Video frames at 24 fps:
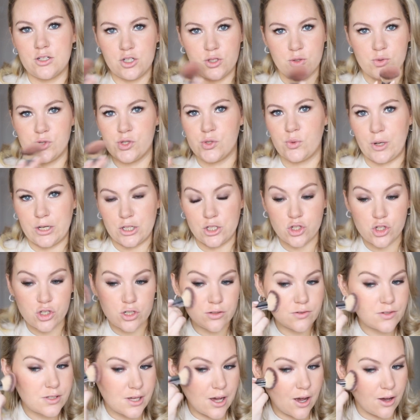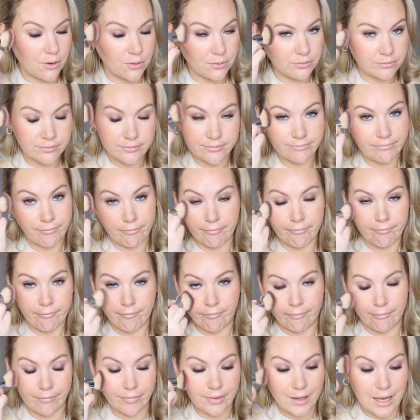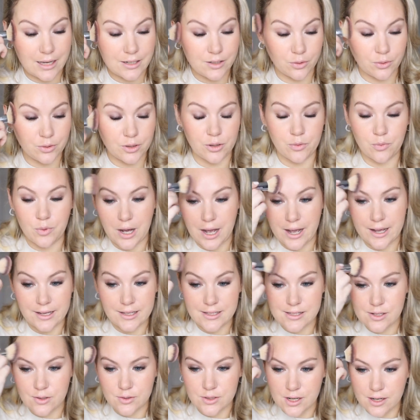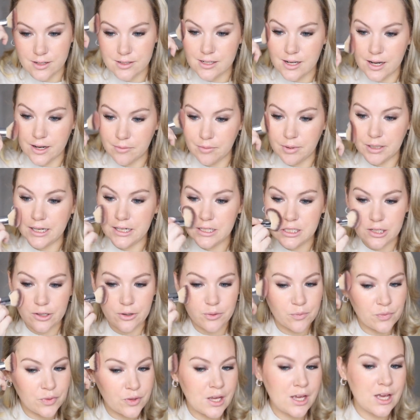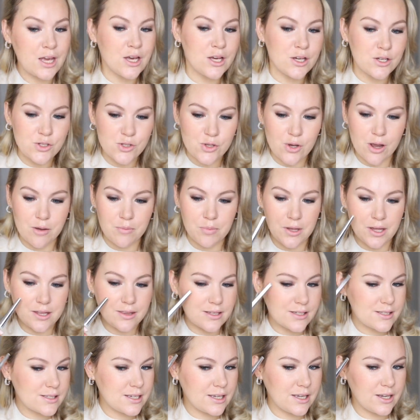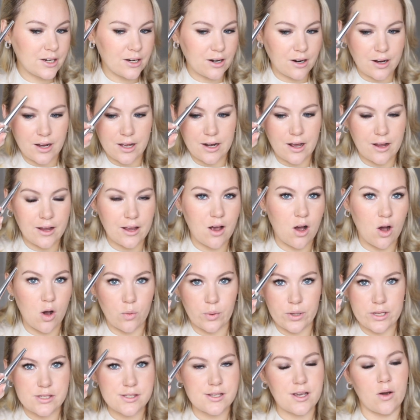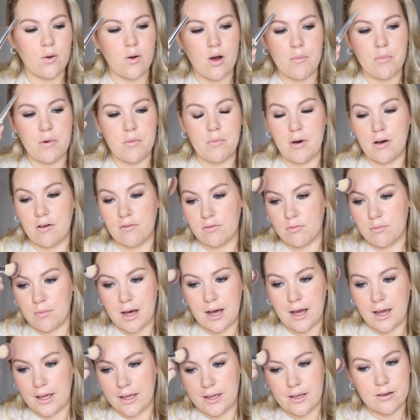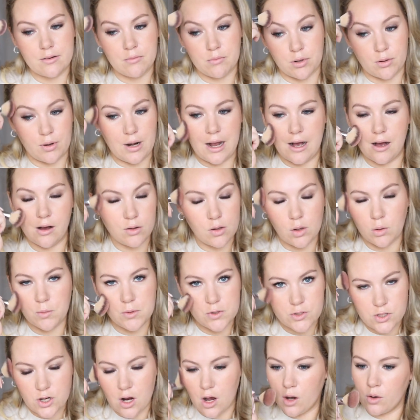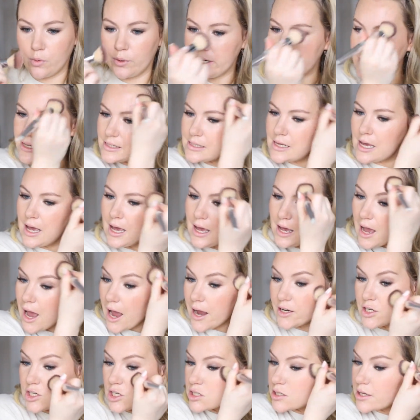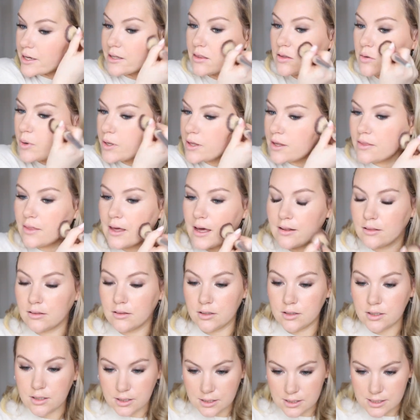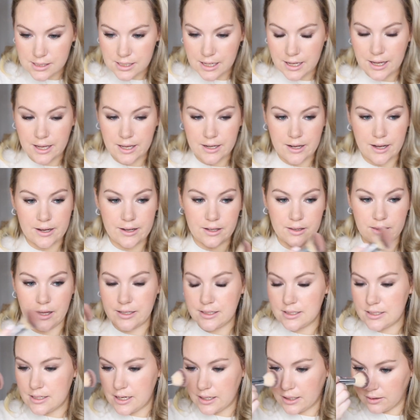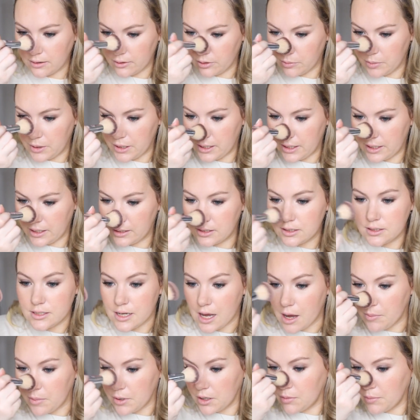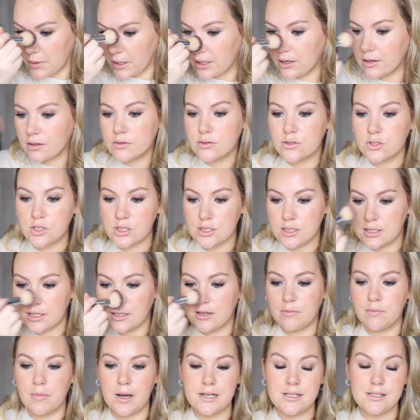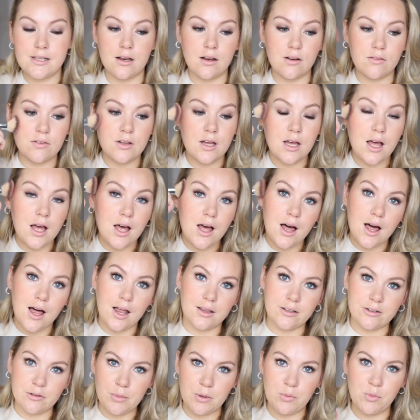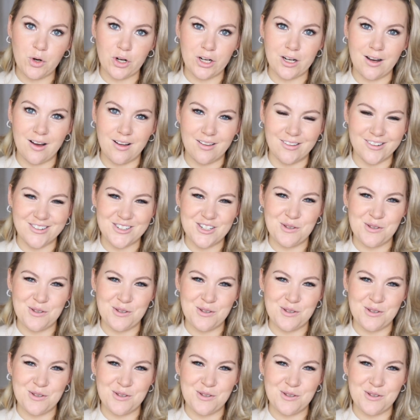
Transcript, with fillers: two switched. So I don't know why I get so tongue-tied, but I do. So I apply this here and I always go up above my brow, almost always. I just like the way that that looks and I like to take a little bit and tap it on my nose just to give myself a little bit more color